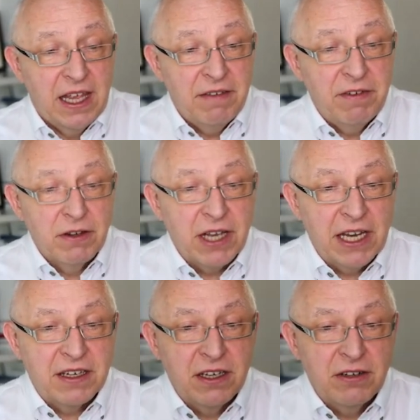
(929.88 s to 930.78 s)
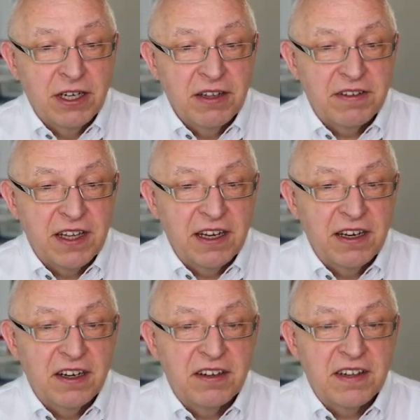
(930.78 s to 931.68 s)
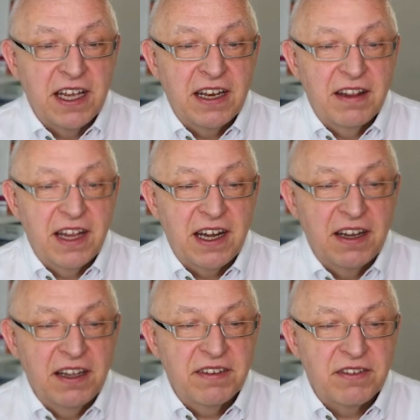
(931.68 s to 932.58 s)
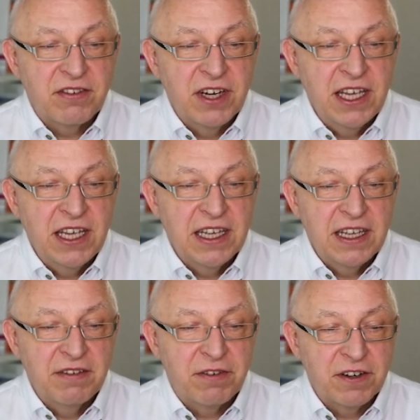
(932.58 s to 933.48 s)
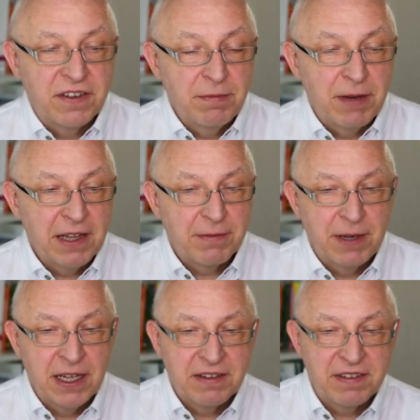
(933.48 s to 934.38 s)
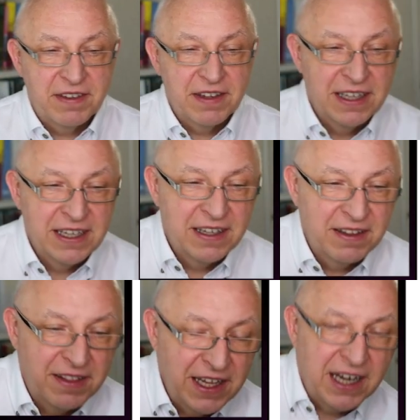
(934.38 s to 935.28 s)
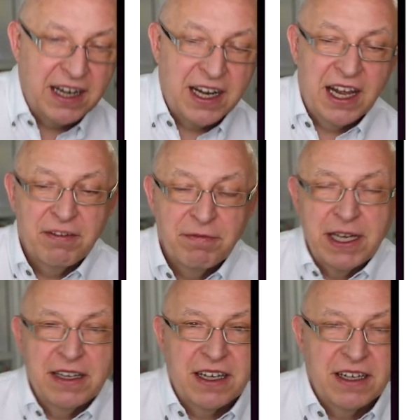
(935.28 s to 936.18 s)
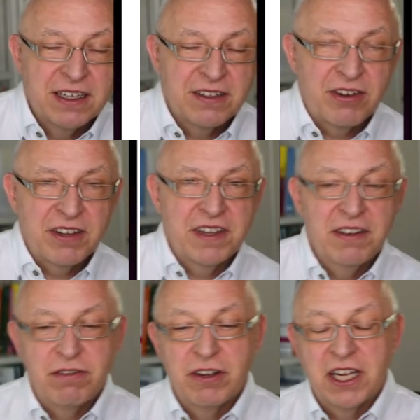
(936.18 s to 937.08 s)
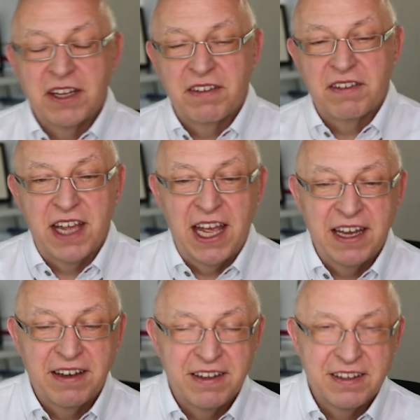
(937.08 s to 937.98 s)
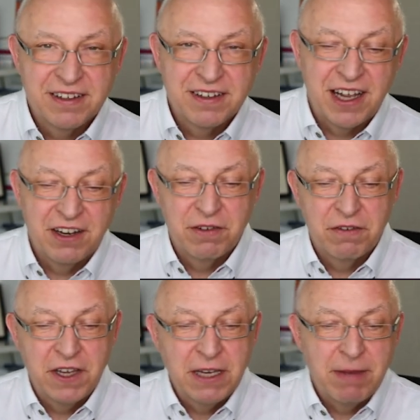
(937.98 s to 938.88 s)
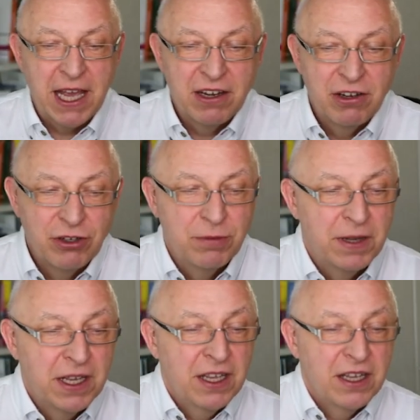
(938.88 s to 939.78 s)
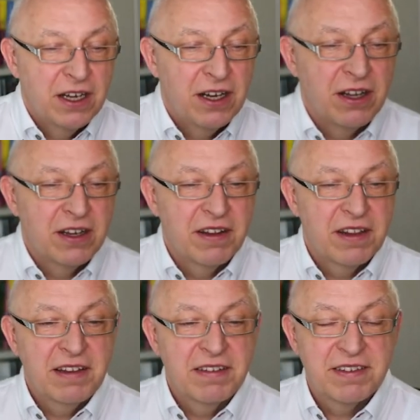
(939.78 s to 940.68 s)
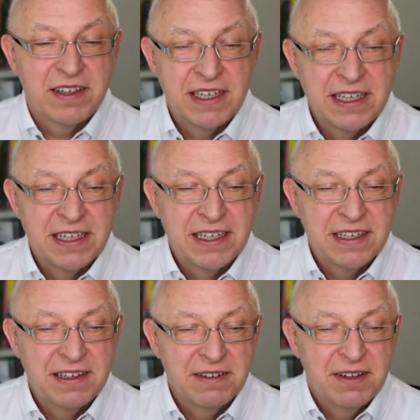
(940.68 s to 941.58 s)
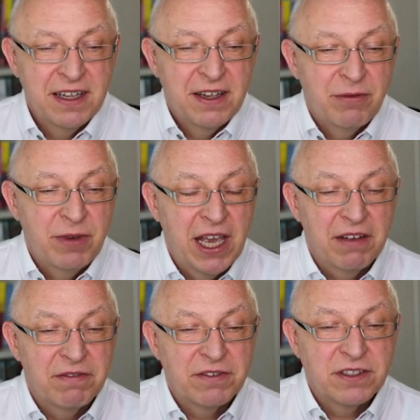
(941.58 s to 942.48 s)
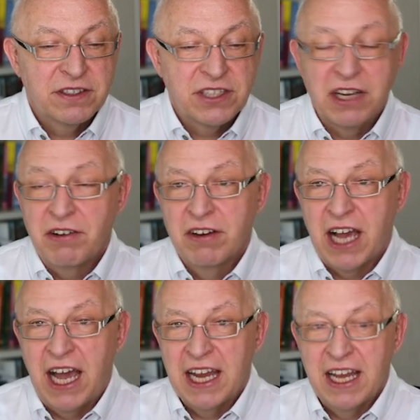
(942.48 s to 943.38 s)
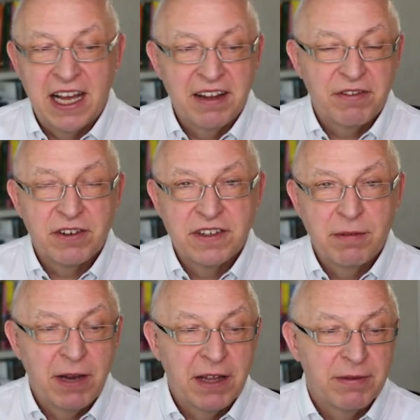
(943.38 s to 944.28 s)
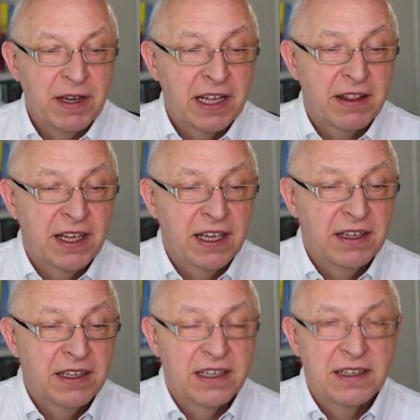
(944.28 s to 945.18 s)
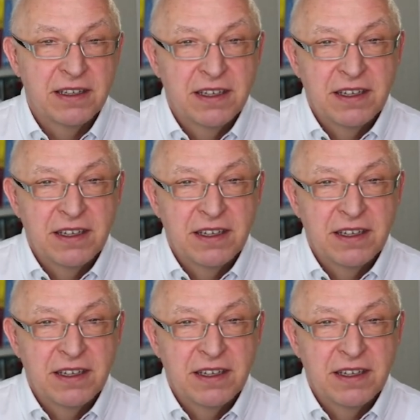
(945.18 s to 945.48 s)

If you look at coding standards and their history for C++, there have been a cross-influence and kind of a feedback loop on things. We have general guidelines for C++, like the